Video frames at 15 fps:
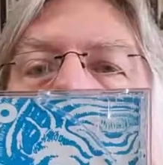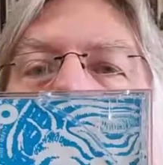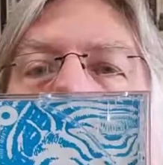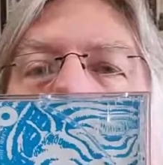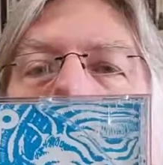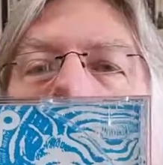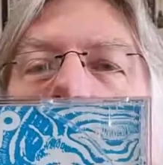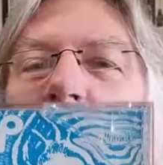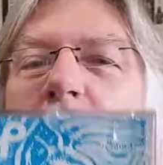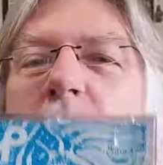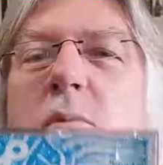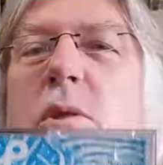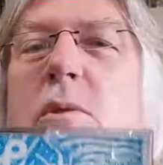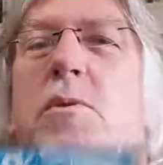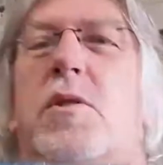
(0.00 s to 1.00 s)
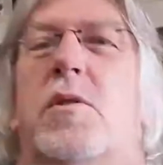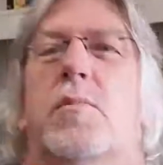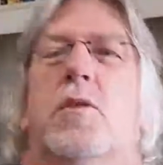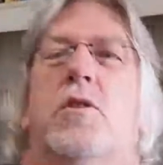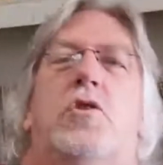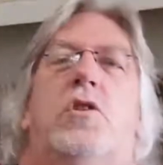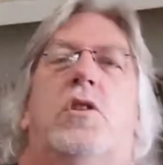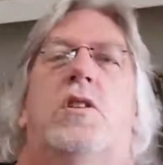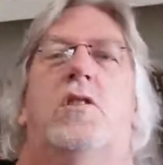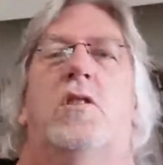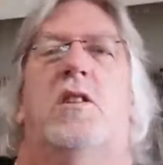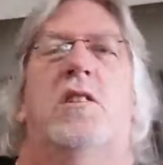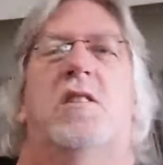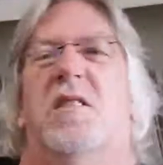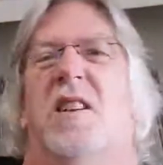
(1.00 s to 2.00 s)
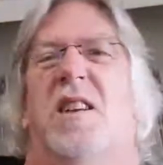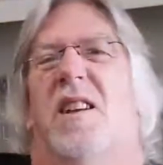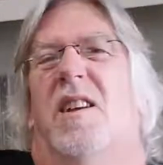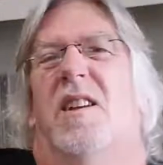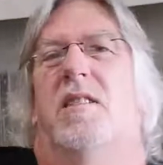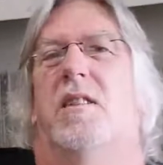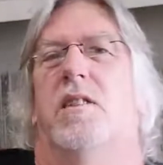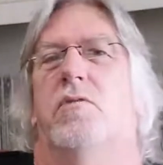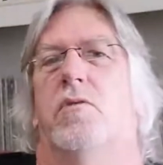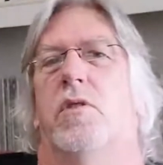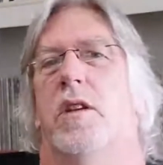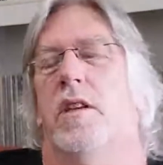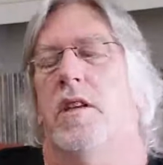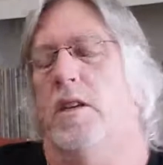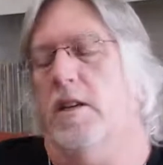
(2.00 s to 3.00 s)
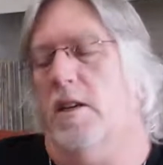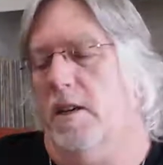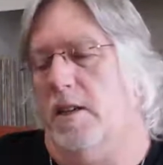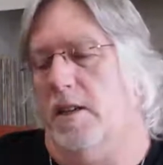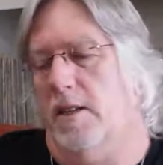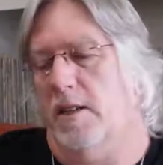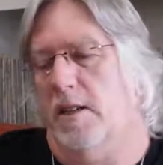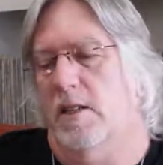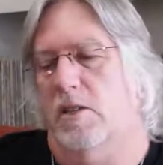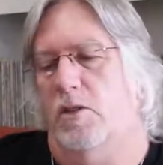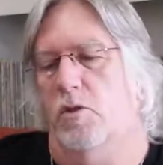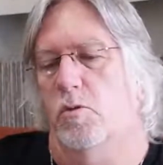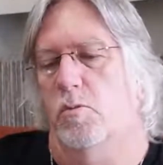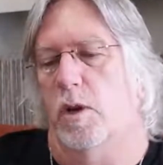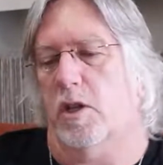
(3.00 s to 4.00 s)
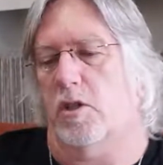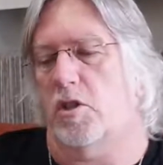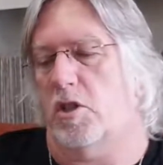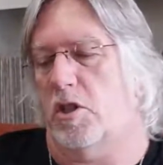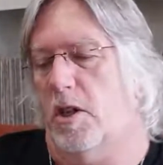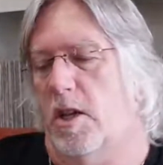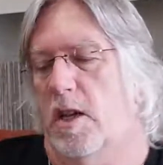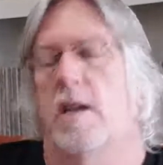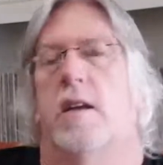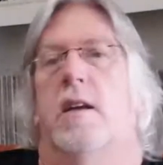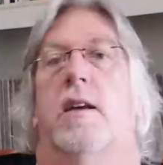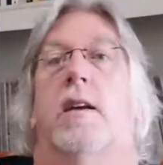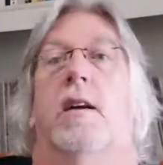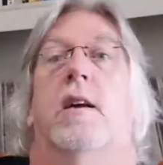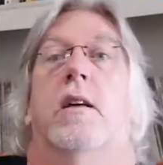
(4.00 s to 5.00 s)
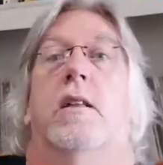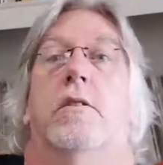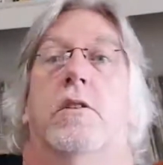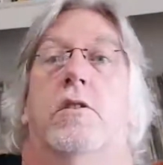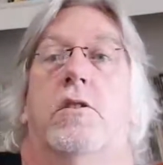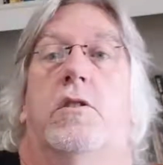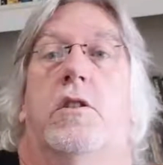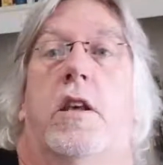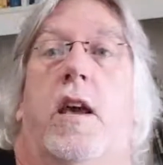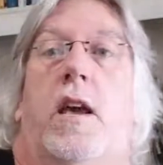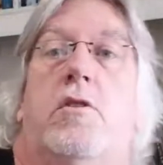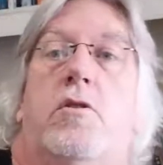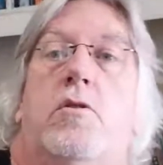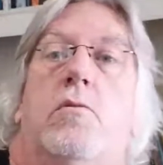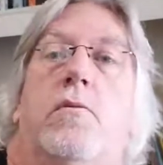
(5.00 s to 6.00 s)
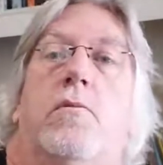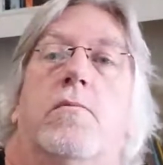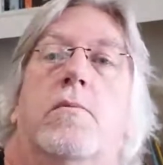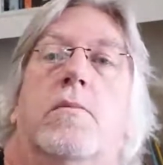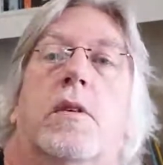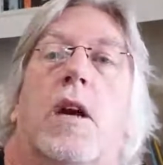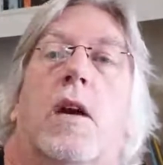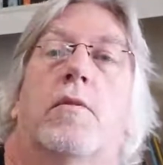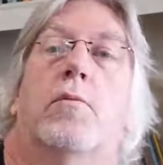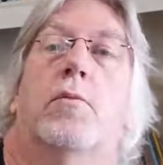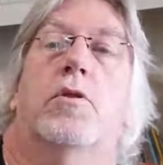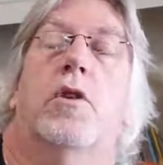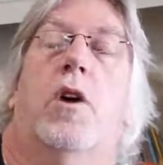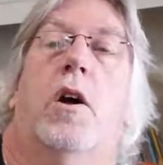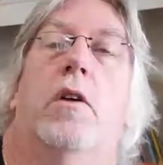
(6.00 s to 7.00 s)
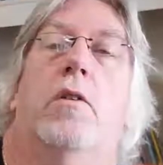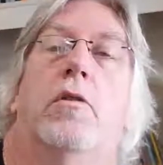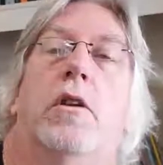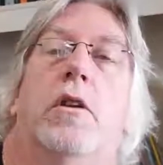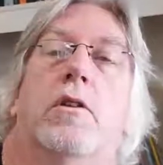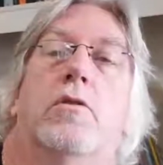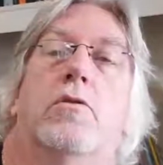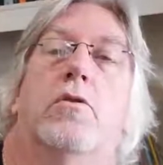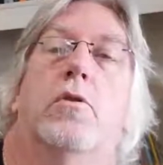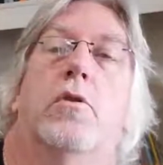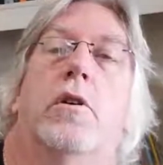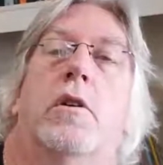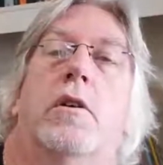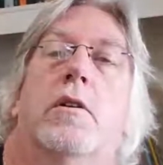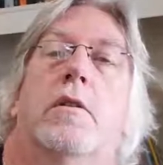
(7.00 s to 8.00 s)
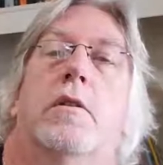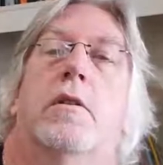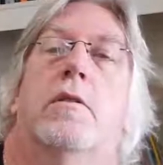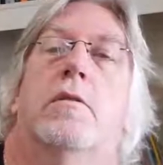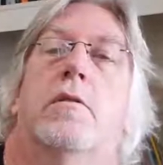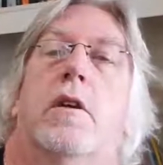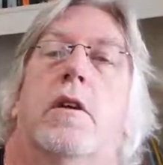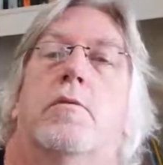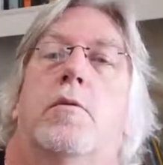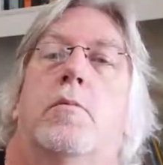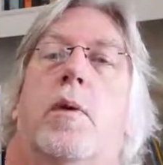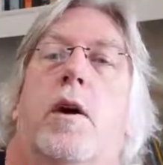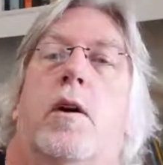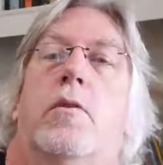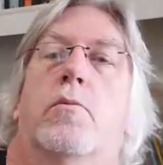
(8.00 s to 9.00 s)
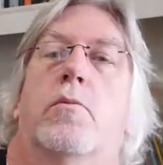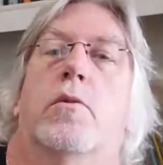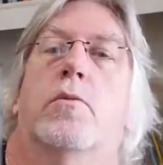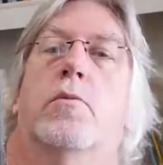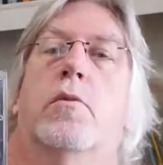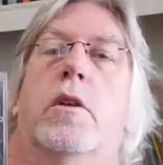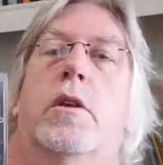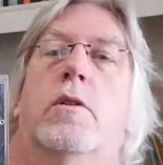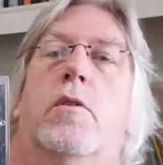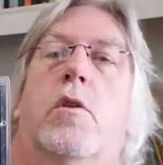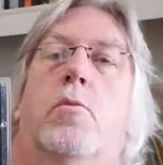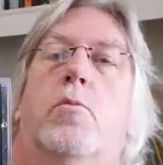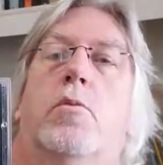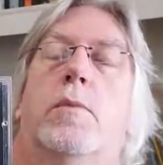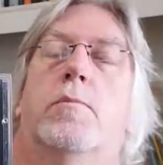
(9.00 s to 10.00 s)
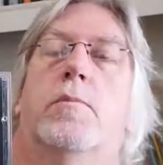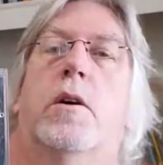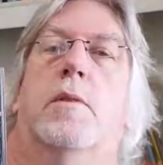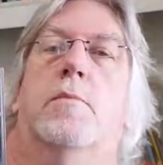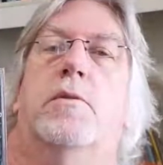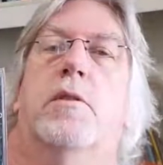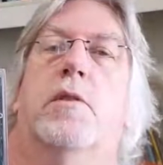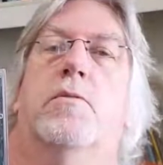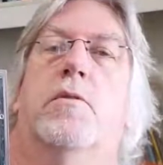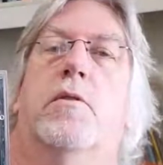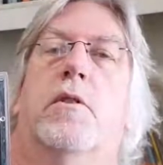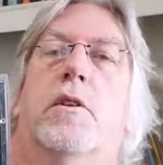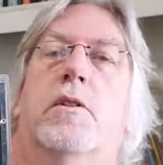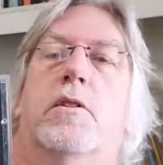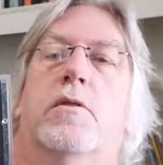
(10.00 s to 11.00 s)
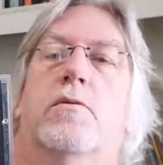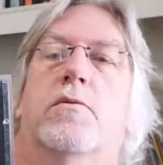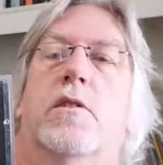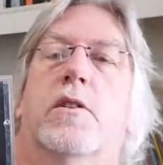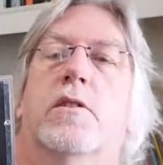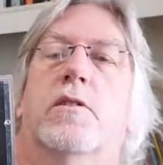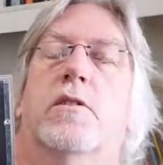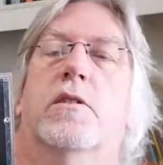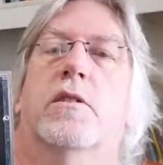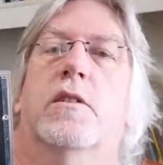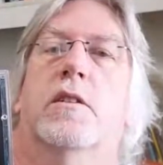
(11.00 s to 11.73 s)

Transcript: of thing, which for me was a bit cheesy. It didn't really do much. This is the actual cover which I really enjoy, is David Byron with all that cobweb type stuff around his face.